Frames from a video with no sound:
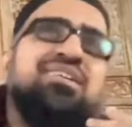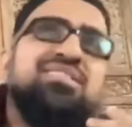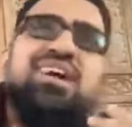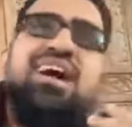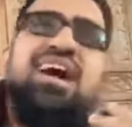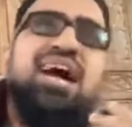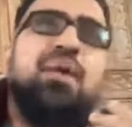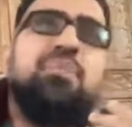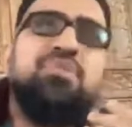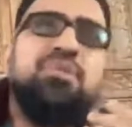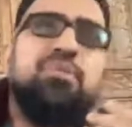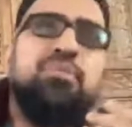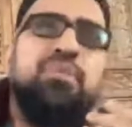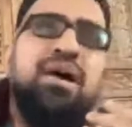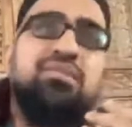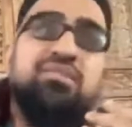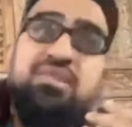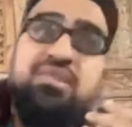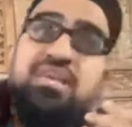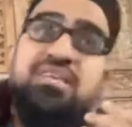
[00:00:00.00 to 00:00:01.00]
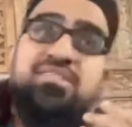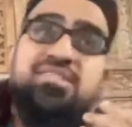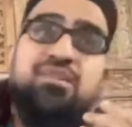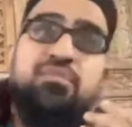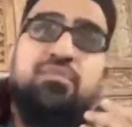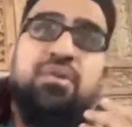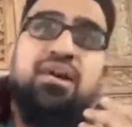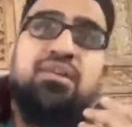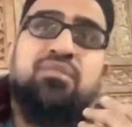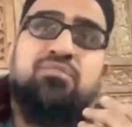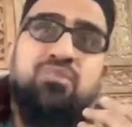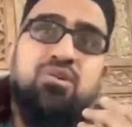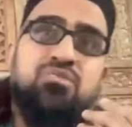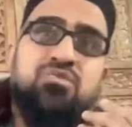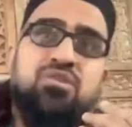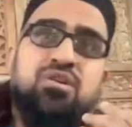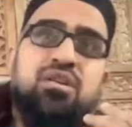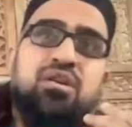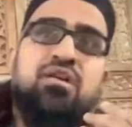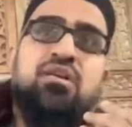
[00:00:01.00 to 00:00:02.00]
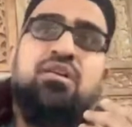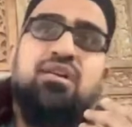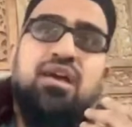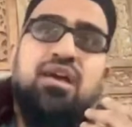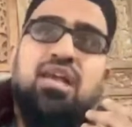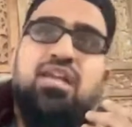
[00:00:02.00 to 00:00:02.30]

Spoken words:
That I'm the man. He is the man, mashallah.